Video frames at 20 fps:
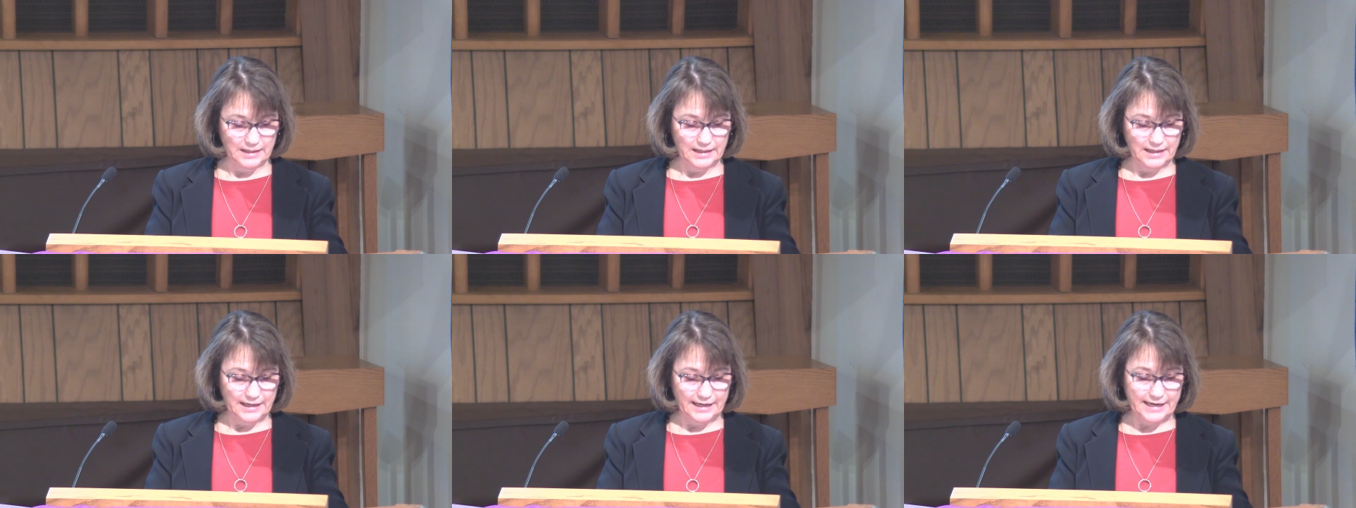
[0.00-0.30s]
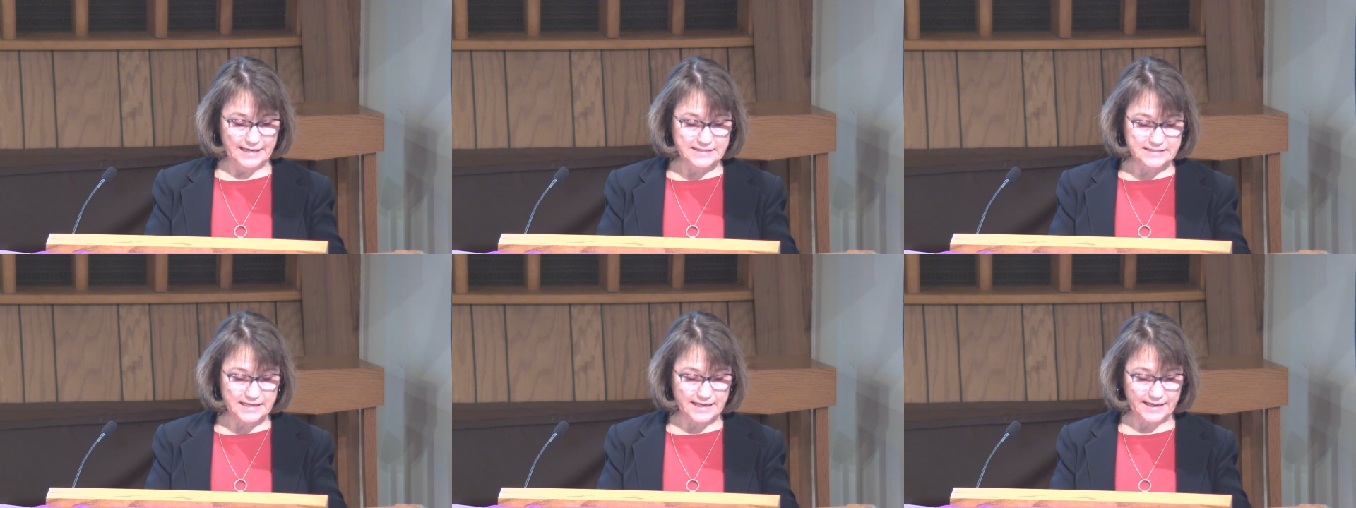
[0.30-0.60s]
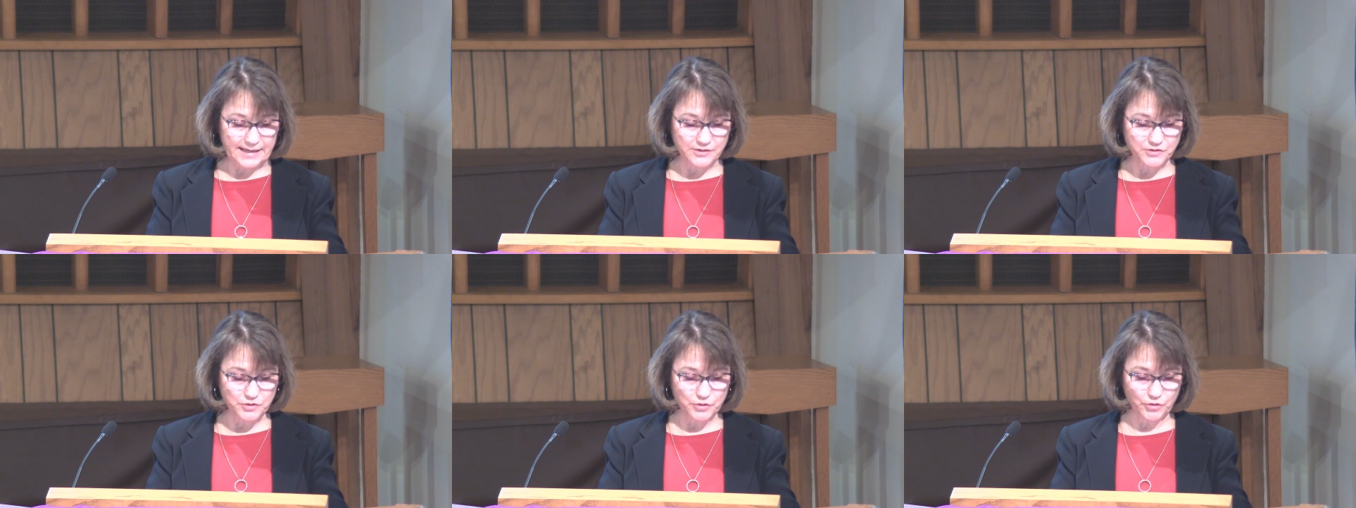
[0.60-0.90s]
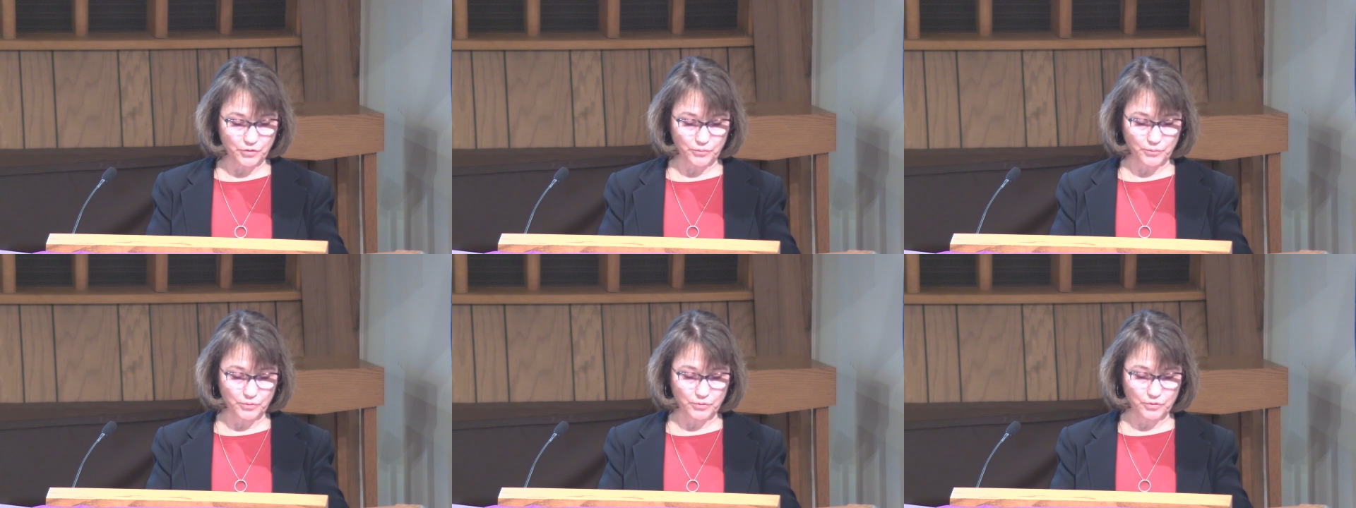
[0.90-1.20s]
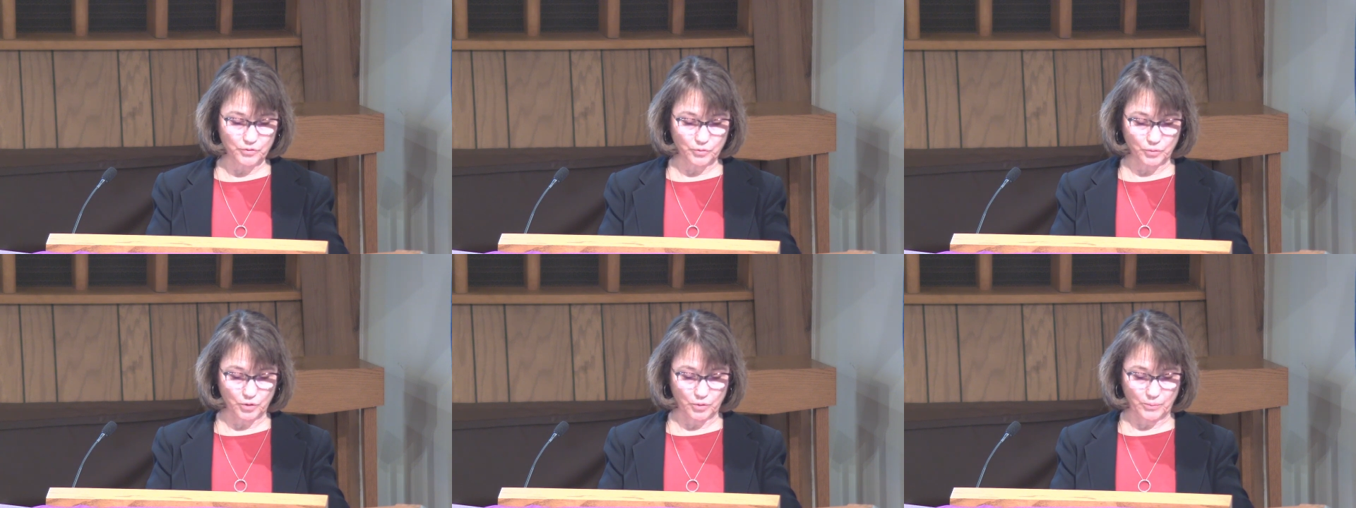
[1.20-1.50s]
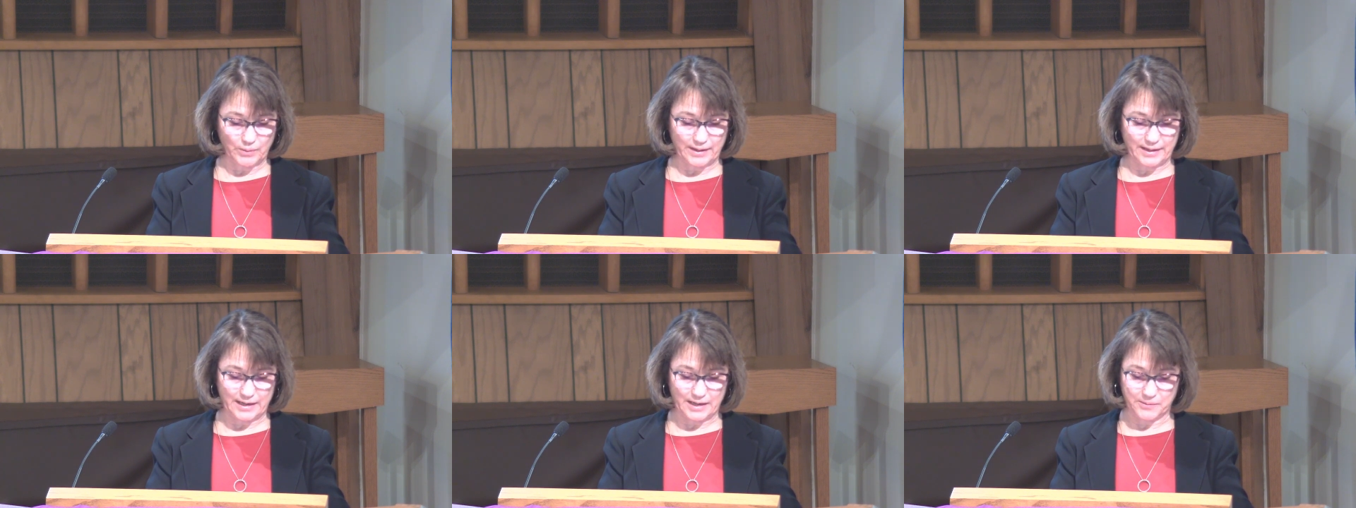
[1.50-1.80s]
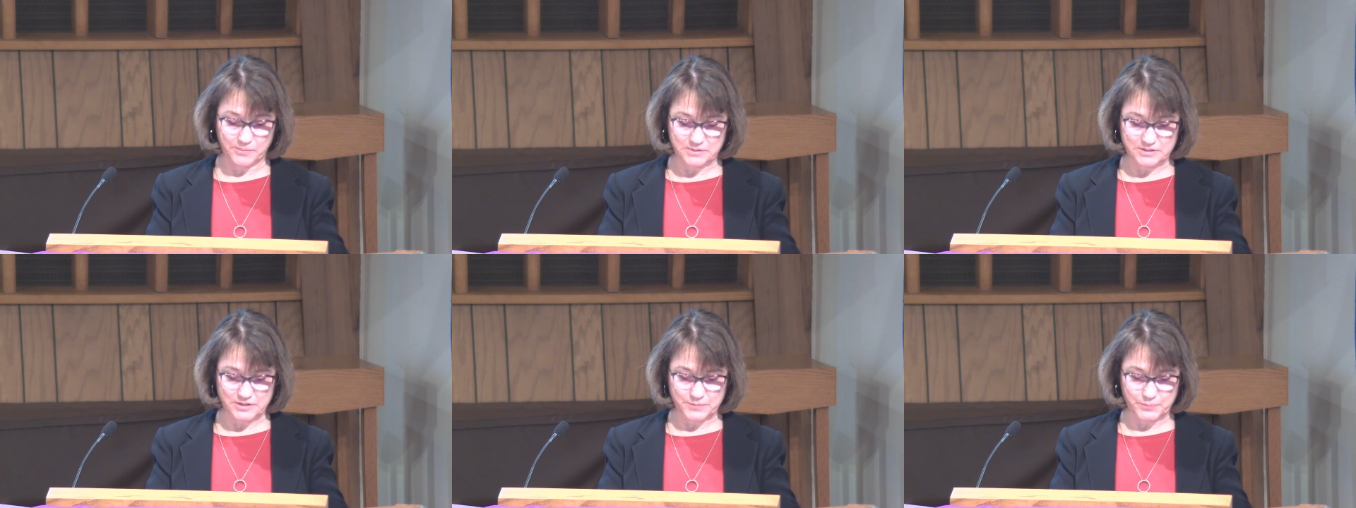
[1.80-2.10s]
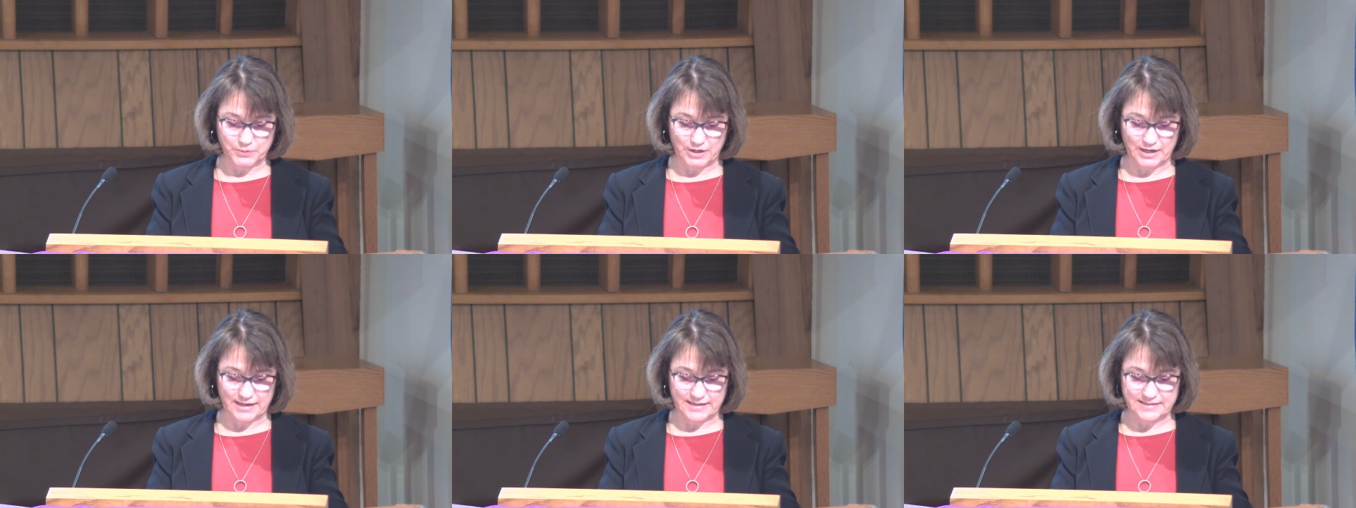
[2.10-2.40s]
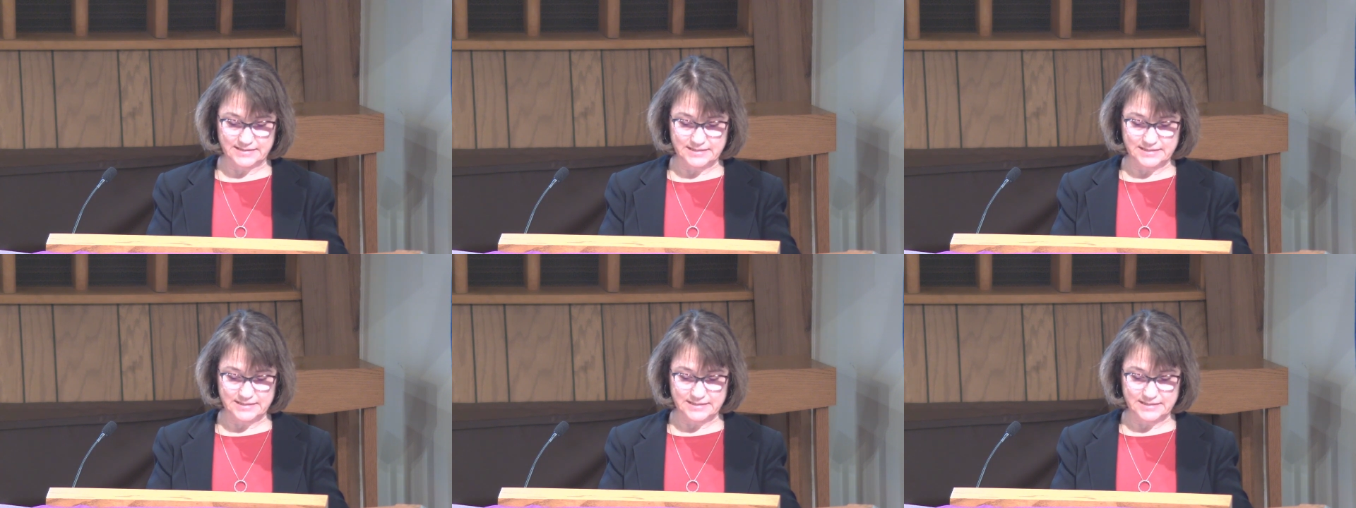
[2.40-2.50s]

As I entered through the doorway, I was surprised